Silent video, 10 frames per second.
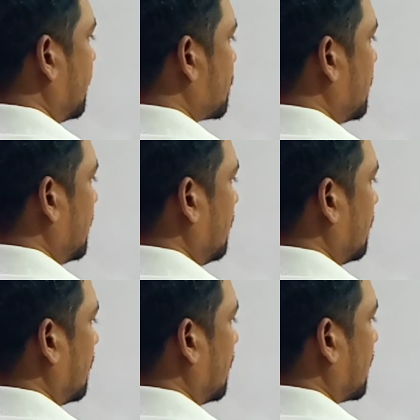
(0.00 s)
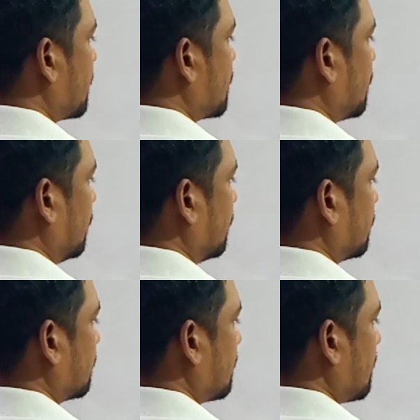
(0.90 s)
this be R2,
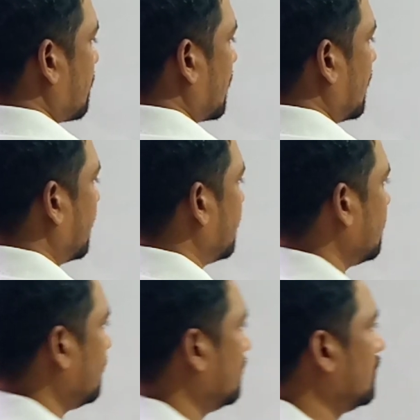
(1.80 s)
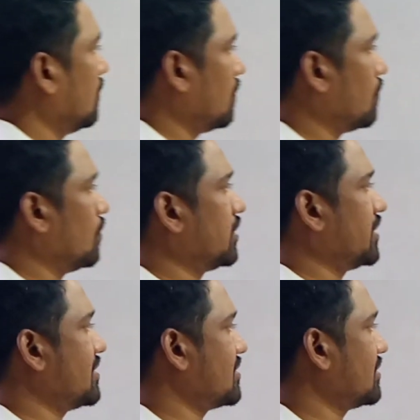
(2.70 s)
and here
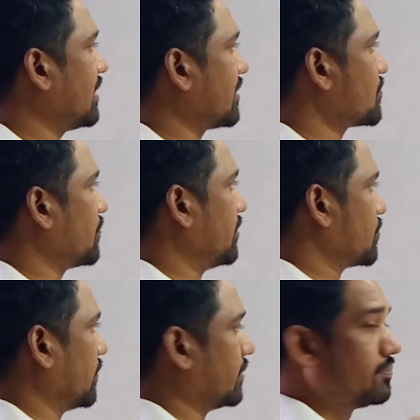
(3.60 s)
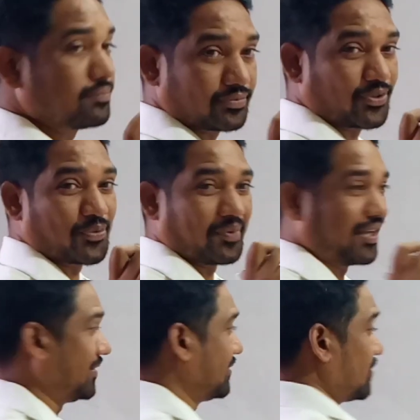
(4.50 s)
voltages and currents with this one, don't
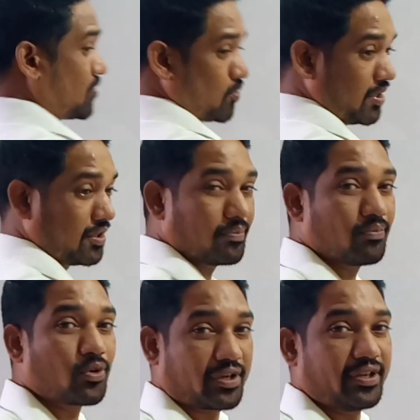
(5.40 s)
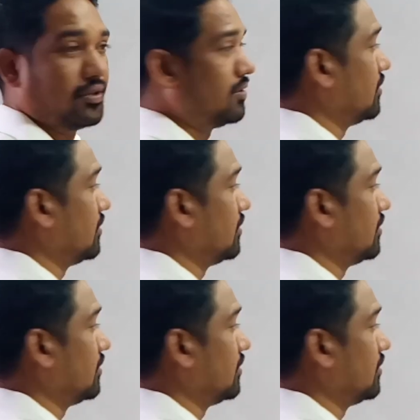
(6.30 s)
mind, to be more clear.